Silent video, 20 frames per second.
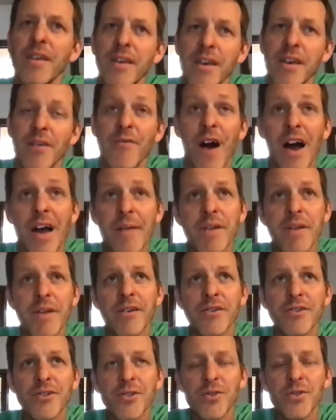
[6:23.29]
if I'm in
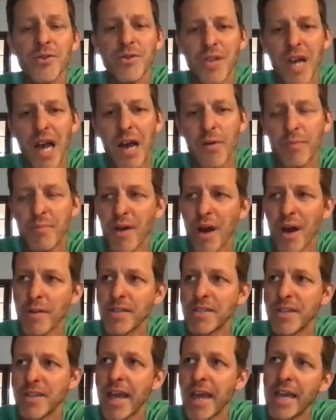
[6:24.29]
their shoes, I would probably
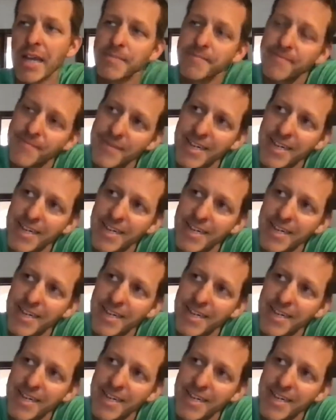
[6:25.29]
say,